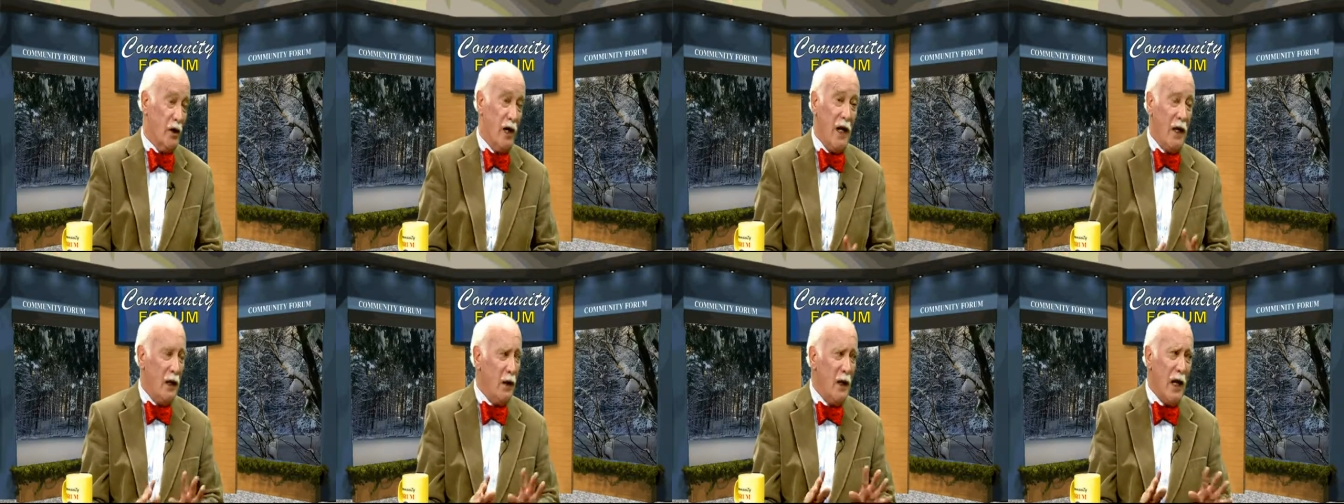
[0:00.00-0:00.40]

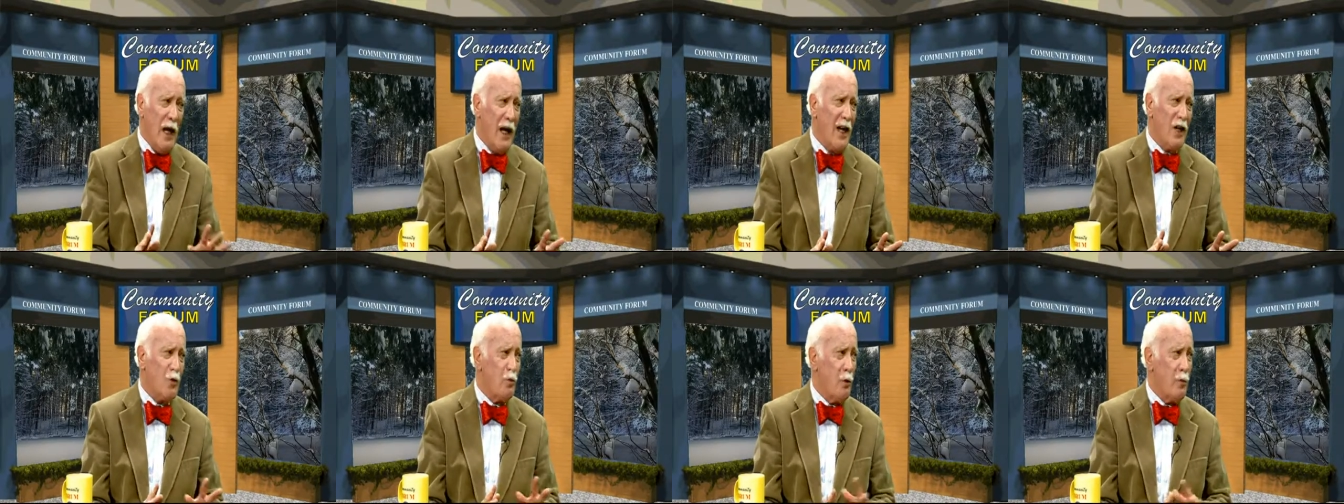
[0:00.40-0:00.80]
a
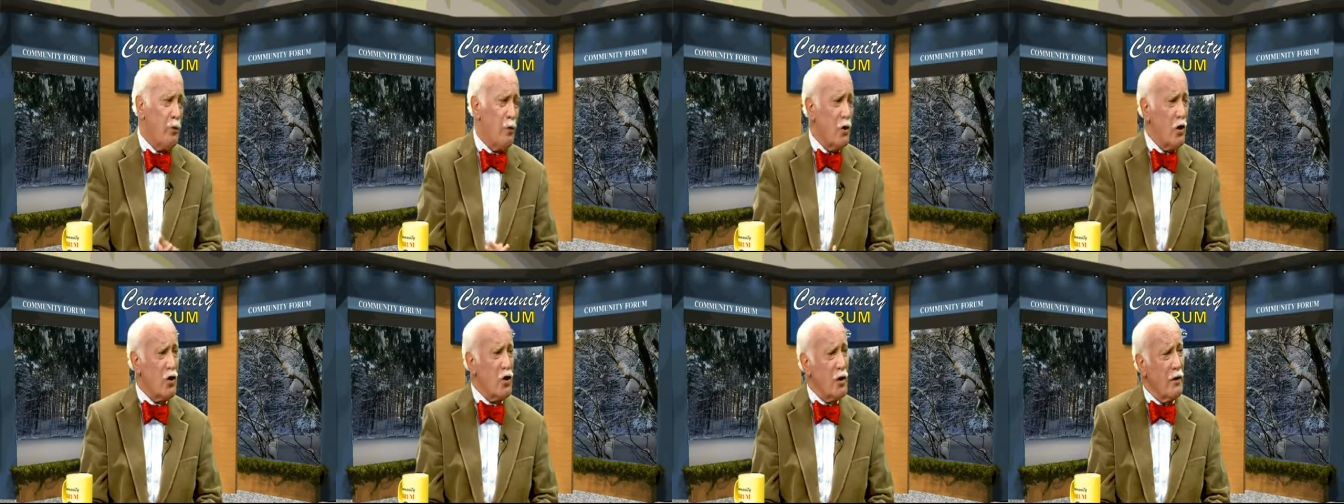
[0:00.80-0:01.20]
large
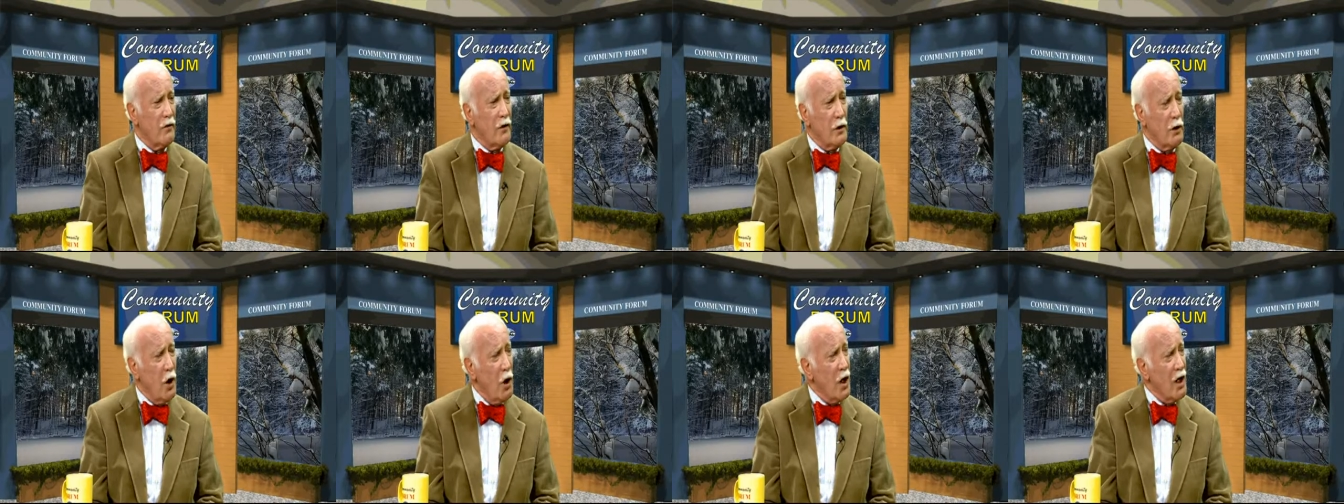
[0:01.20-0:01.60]
proportion of the
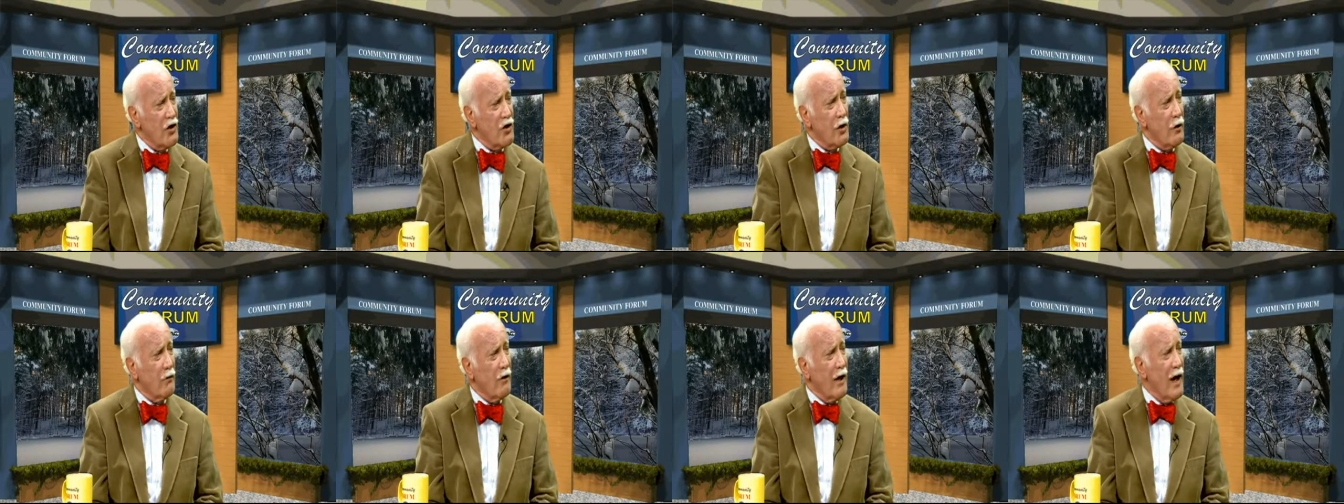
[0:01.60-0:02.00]
laws
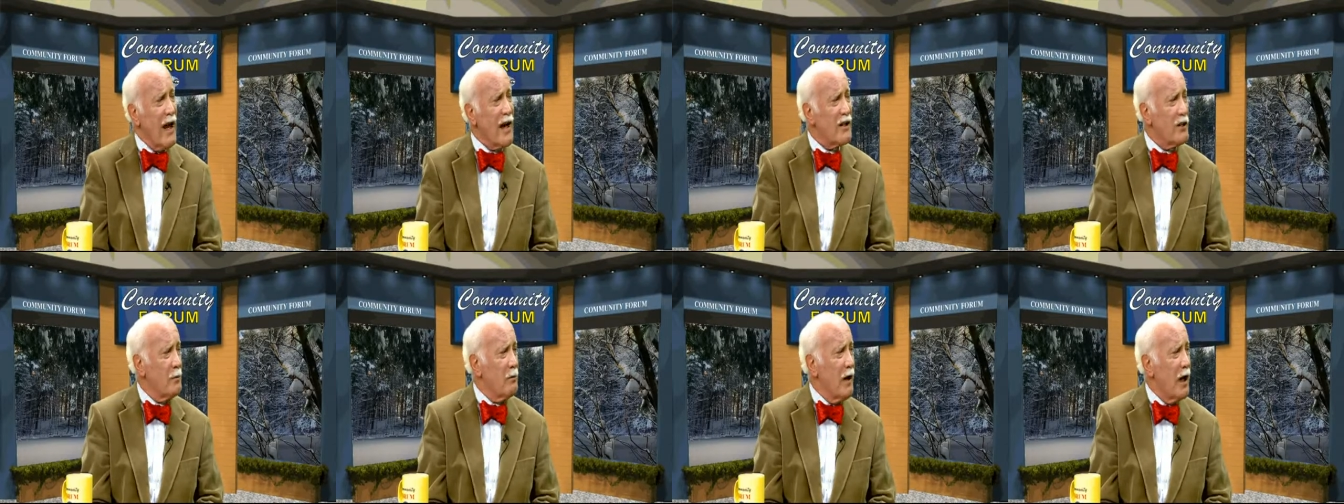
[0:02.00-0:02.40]
that are
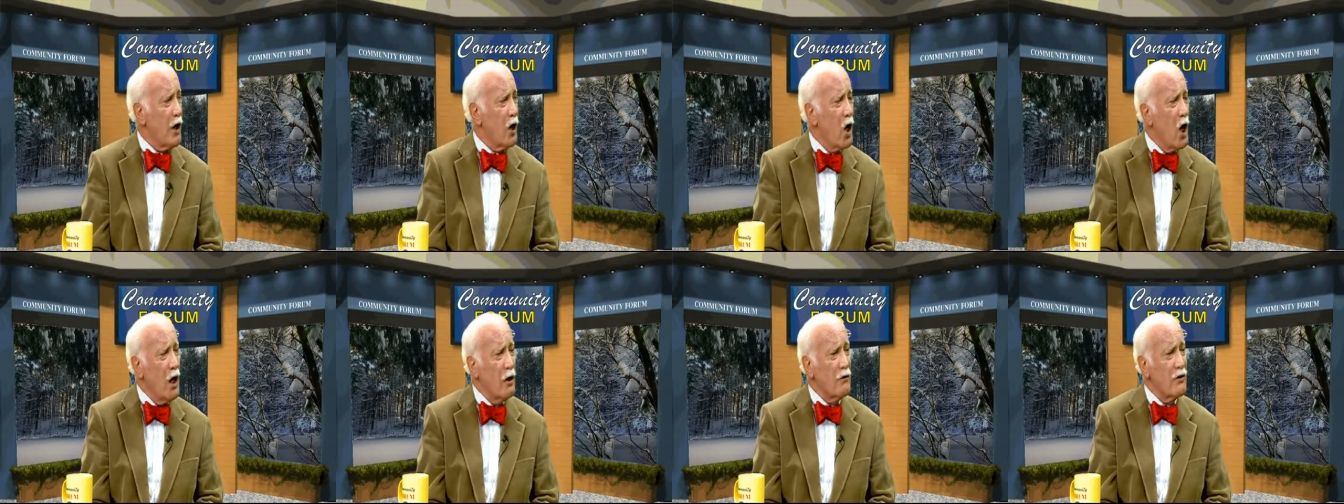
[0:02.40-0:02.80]
enacted by
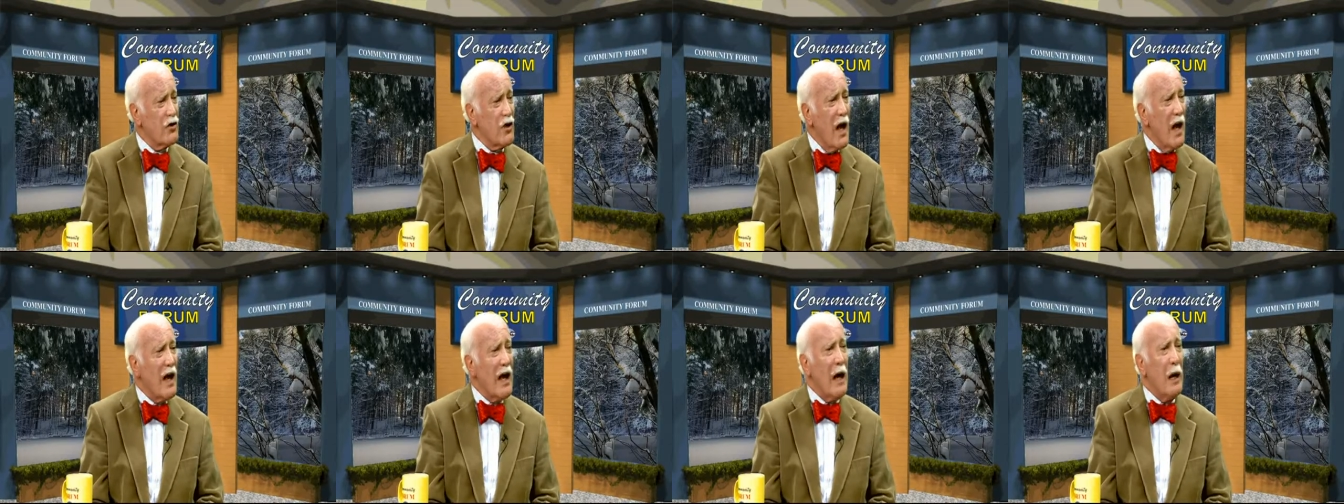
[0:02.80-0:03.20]
Congress
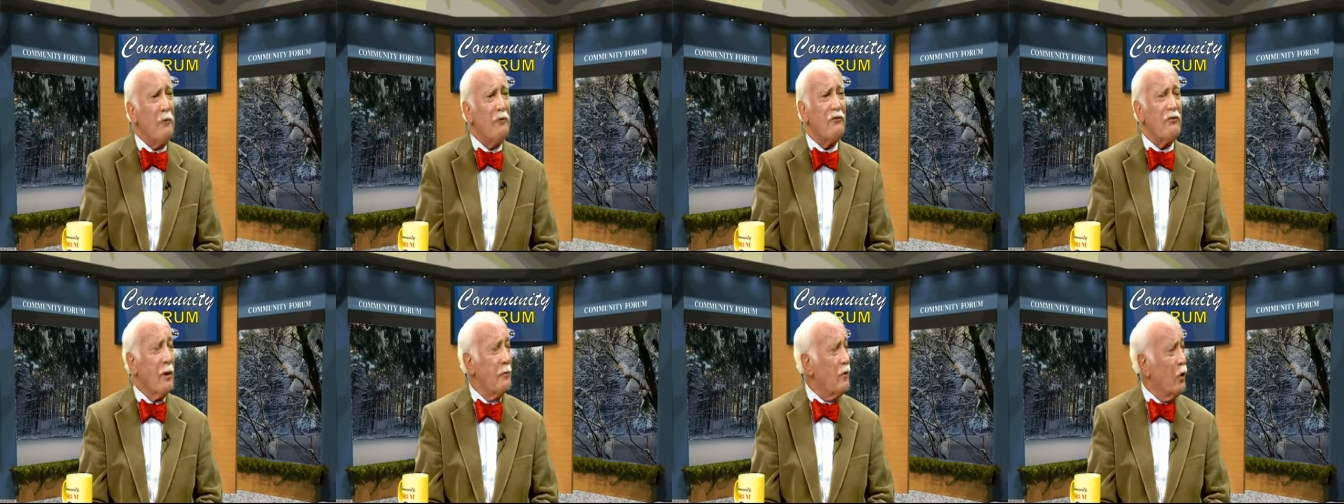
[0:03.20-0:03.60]
come
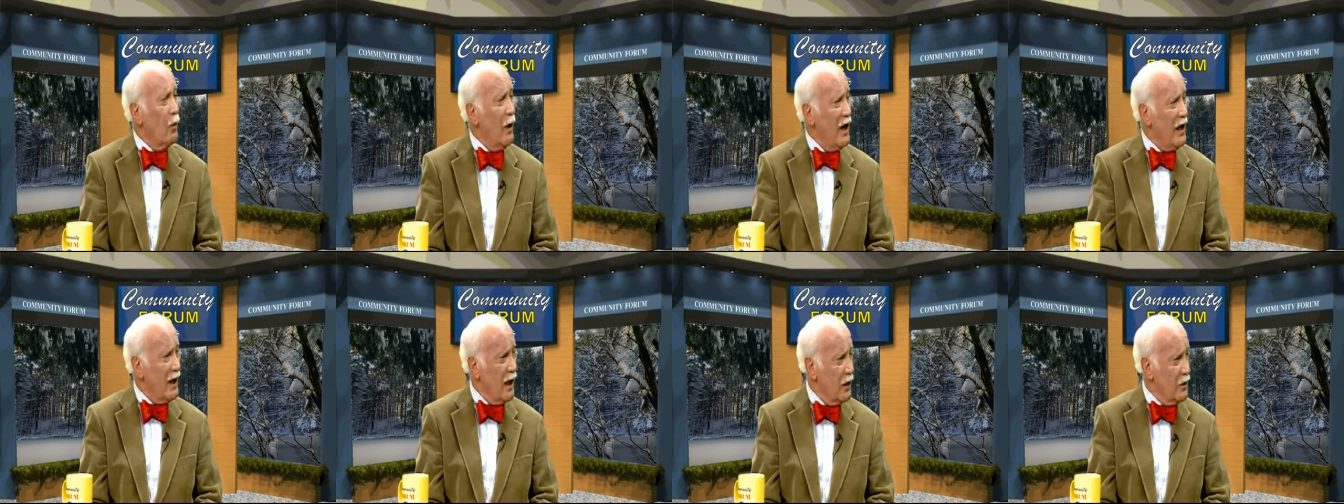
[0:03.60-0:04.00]
from the
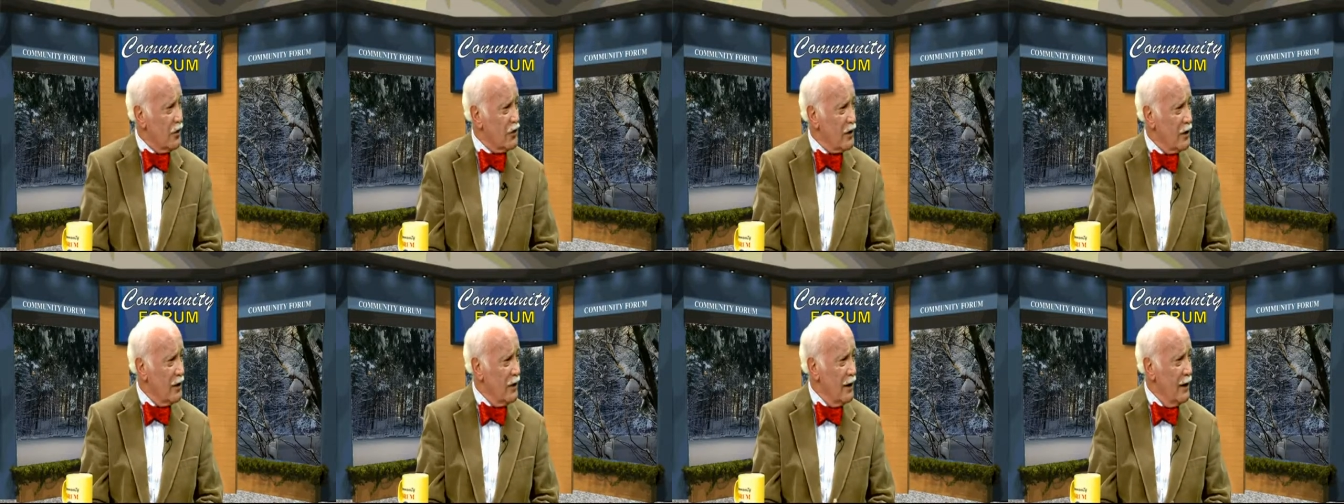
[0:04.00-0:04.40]
White House